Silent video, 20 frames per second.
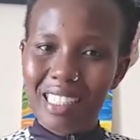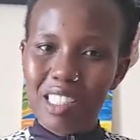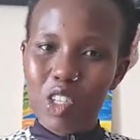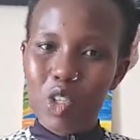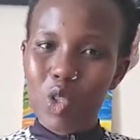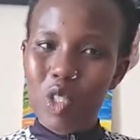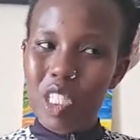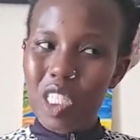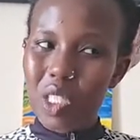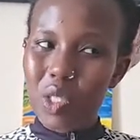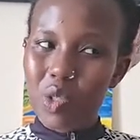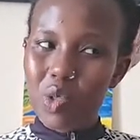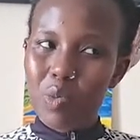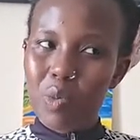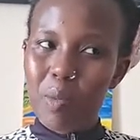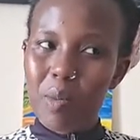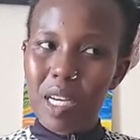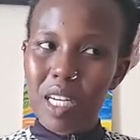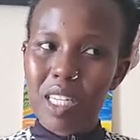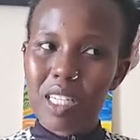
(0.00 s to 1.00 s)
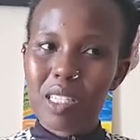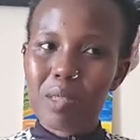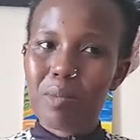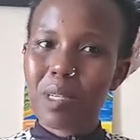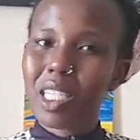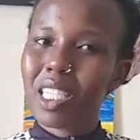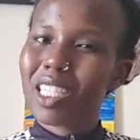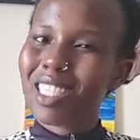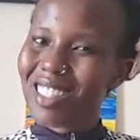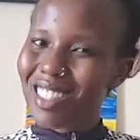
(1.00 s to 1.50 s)
No shade to supermarkets,
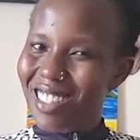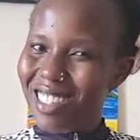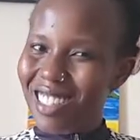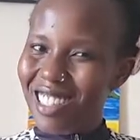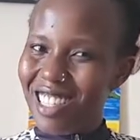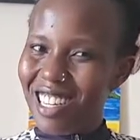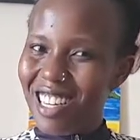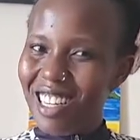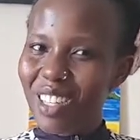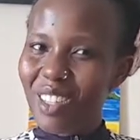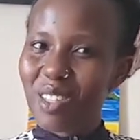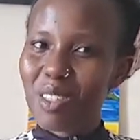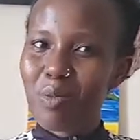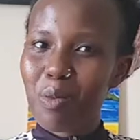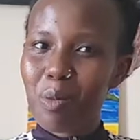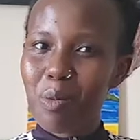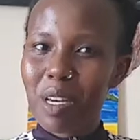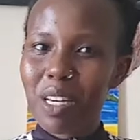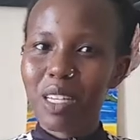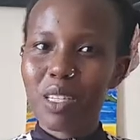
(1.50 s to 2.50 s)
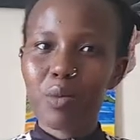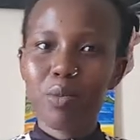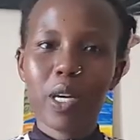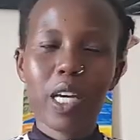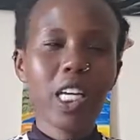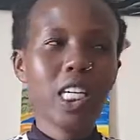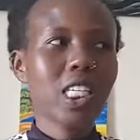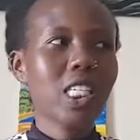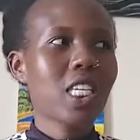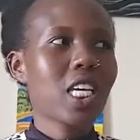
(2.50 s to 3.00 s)
but yeah, not supermarket
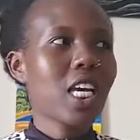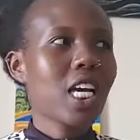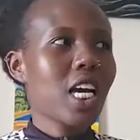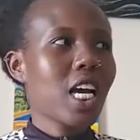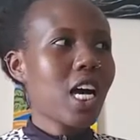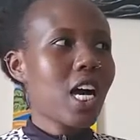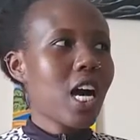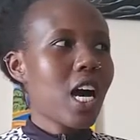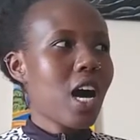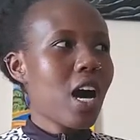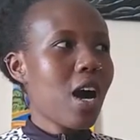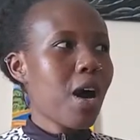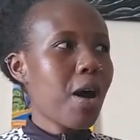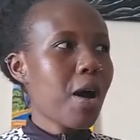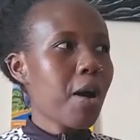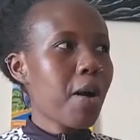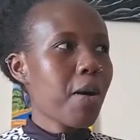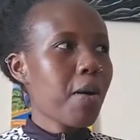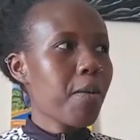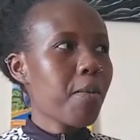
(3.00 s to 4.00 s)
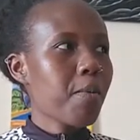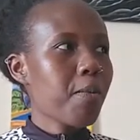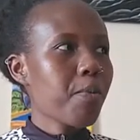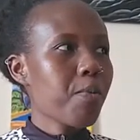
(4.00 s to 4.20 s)
bikes. A